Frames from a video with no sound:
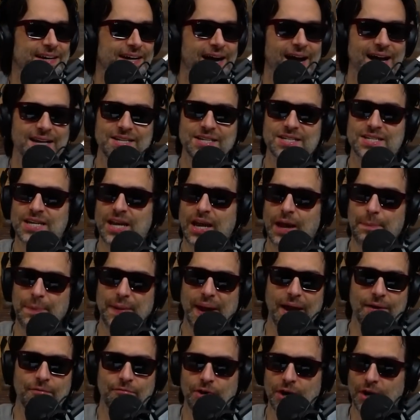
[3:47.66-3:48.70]
I just keep
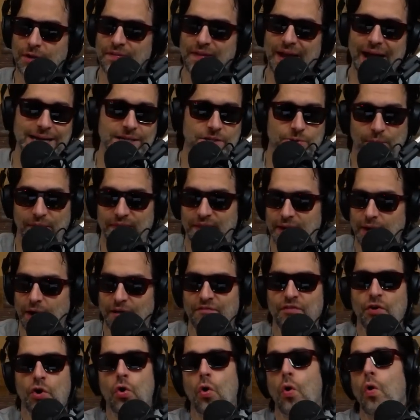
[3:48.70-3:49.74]
getting real nice with it.
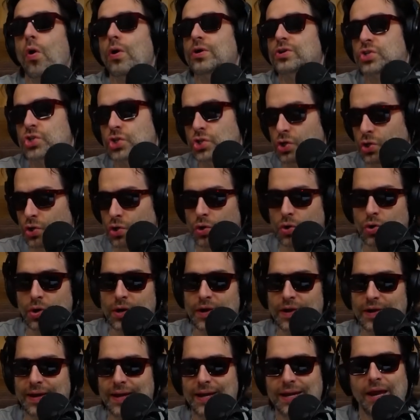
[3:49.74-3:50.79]
Of course,
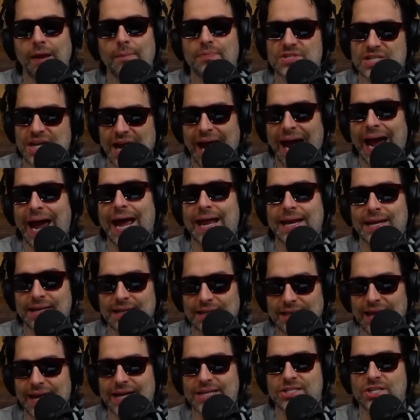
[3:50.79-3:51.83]
dude. He keeps adding
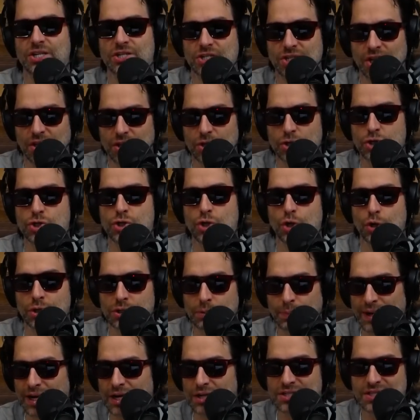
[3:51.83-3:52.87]
laces to the shoes
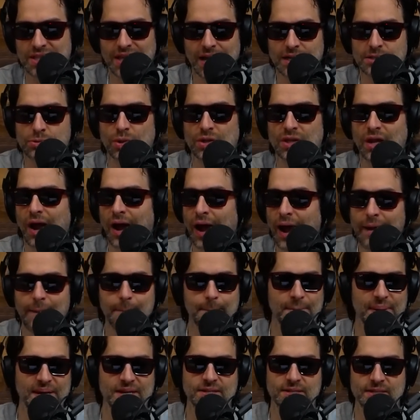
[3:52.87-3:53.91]
because that's what the
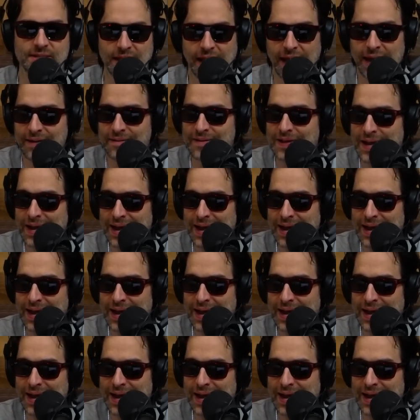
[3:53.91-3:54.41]
hype beasts say.